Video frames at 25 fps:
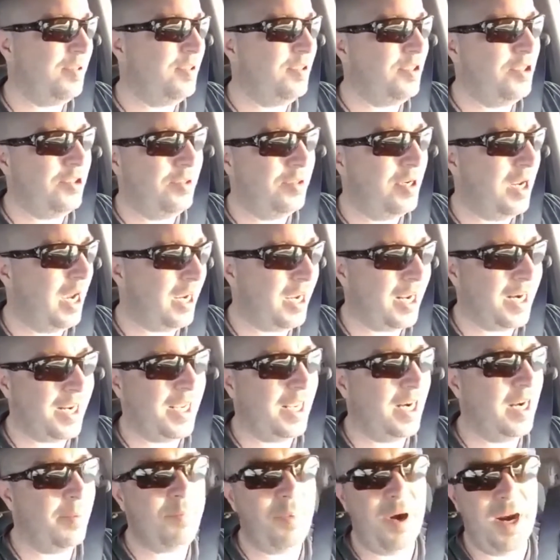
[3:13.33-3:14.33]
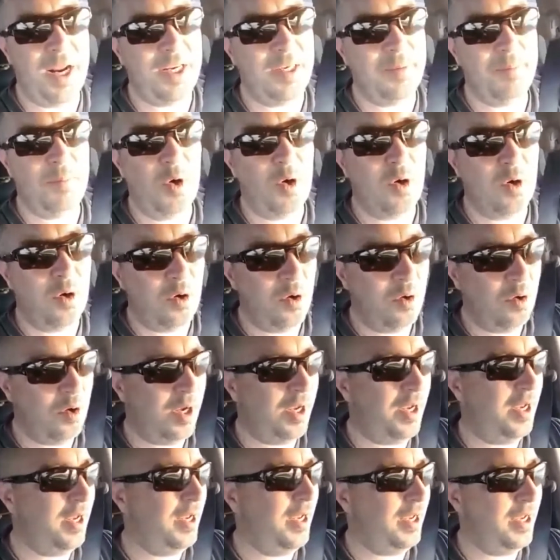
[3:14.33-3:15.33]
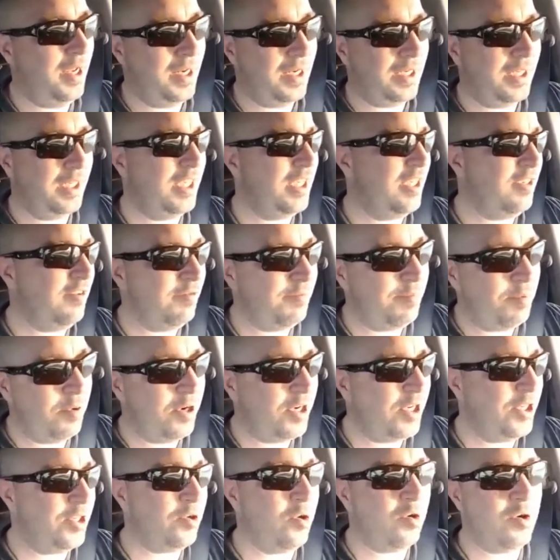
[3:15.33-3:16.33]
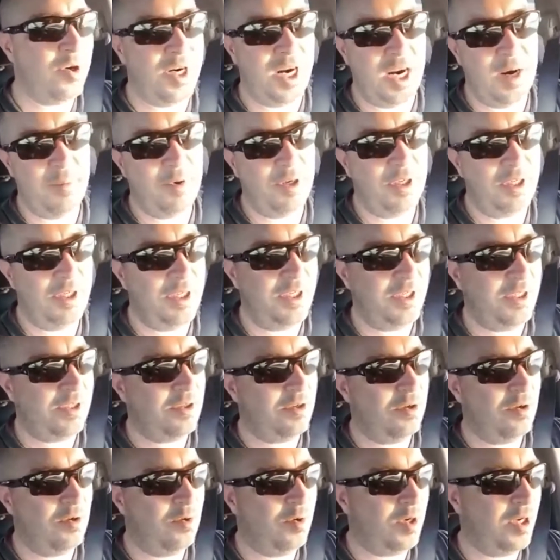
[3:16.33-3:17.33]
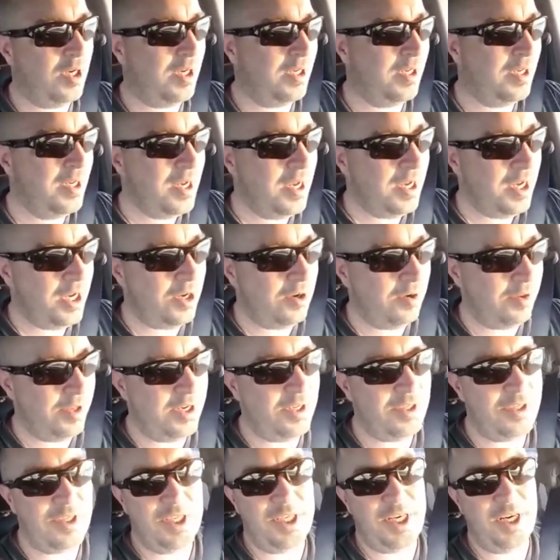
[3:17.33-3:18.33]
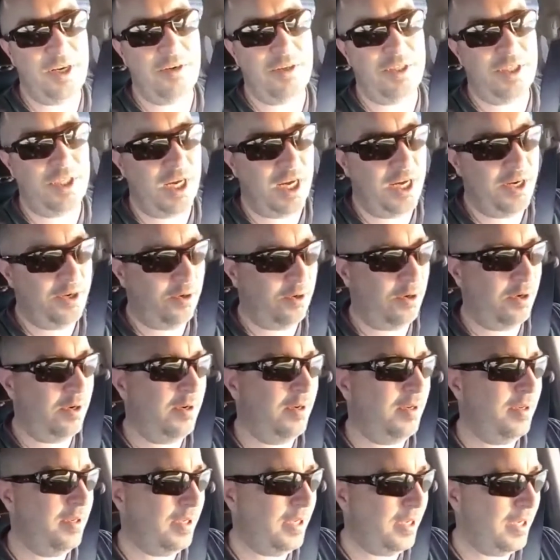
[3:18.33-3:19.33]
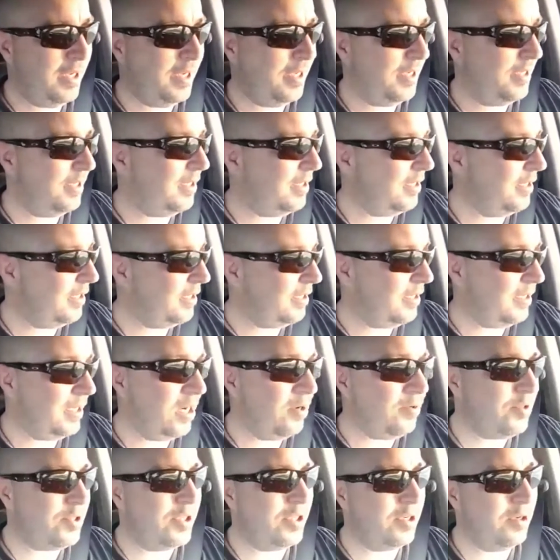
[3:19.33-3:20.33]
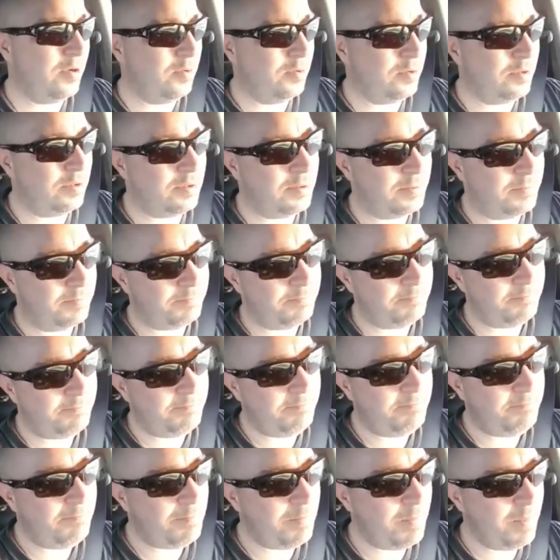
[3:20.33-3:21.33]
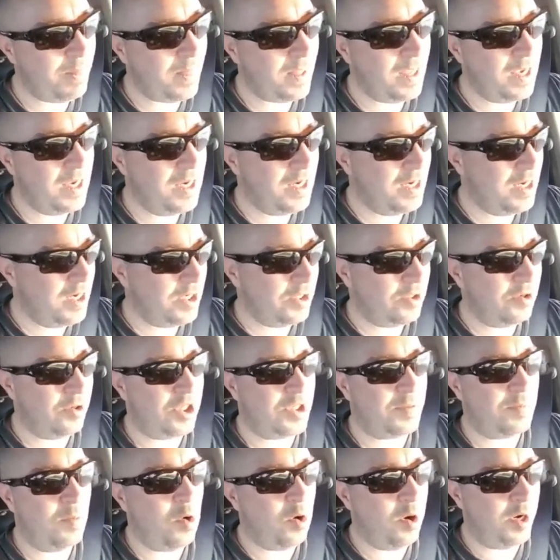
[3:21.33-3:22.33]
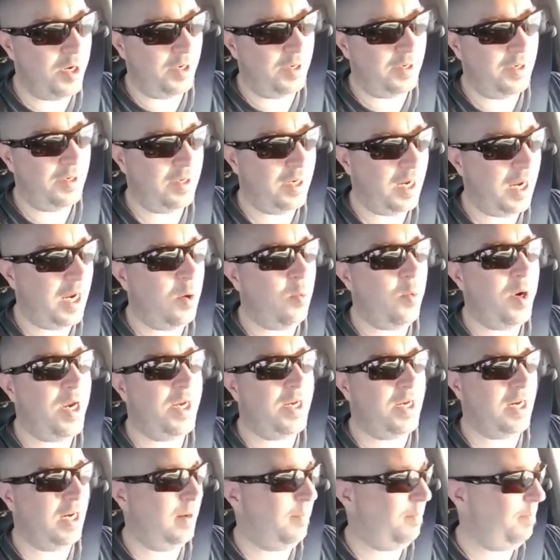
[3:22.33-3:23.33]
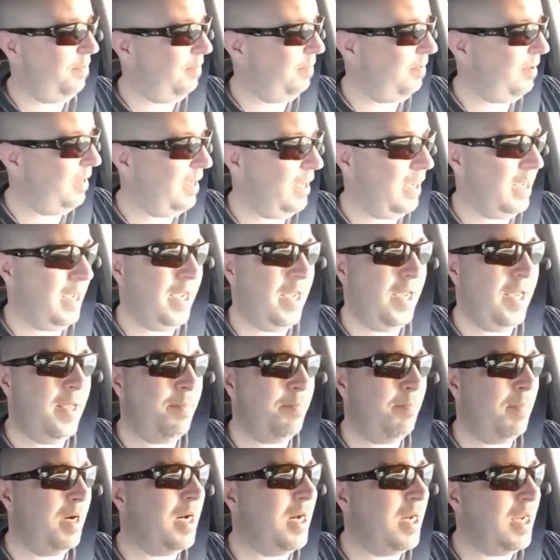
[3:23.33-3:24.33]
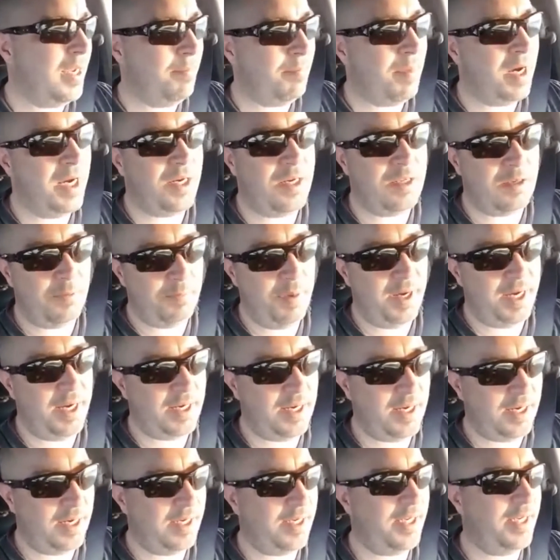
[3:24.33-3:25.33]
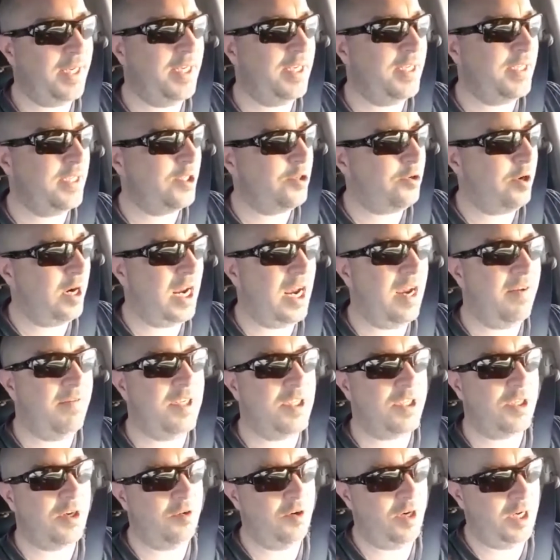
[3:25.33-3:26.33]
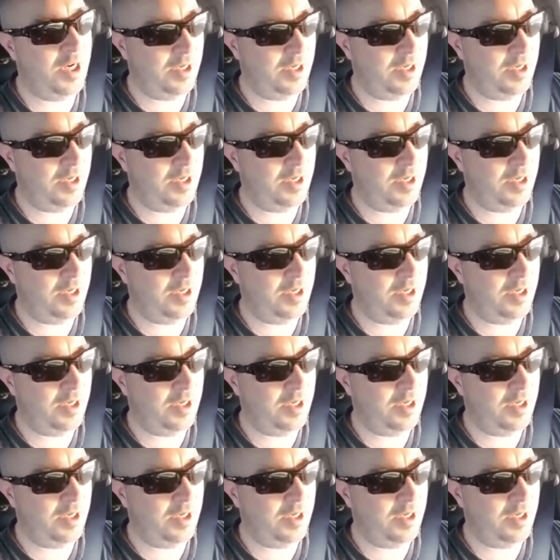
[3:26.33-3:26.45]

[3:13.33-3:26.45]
I got to get up, Brendan Morrow, and leave pretty Jordan Eberle. So, uh, you know, there's the Darryl Sydor. And uh, out she goes. So this morning, I wake up, and my Michael Pekka is Travis Green.